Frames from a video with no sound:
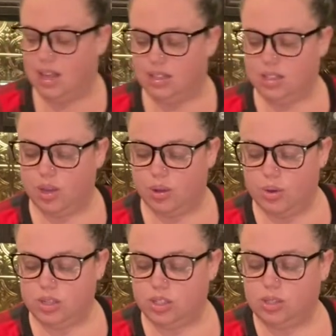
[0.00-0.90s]

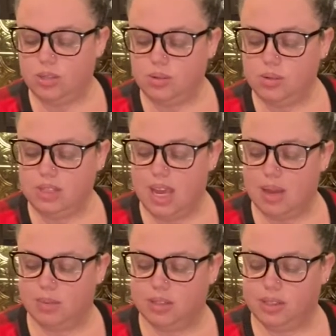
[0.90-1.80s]
go 2
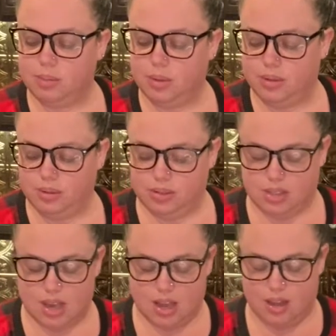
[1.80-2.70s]
tablespoons
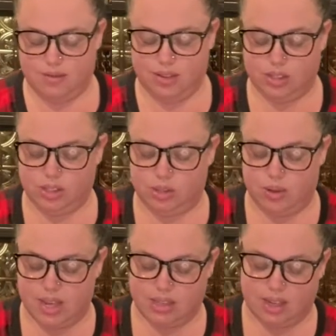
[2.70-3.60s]
of
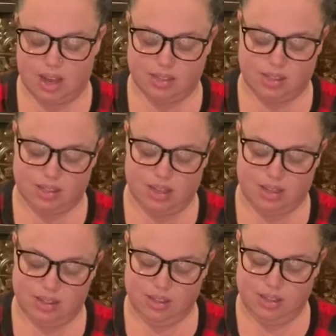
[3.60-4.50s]
soy sauce.
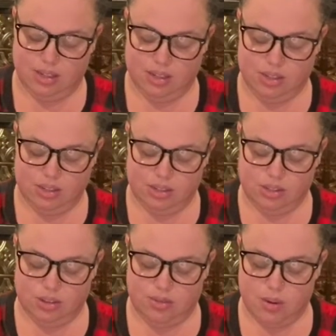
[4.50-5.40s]

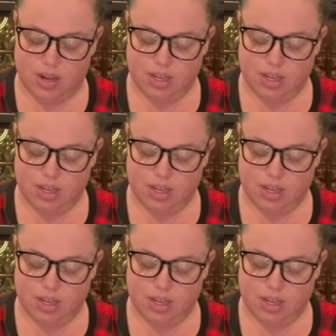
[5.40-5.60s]
So if you aren't going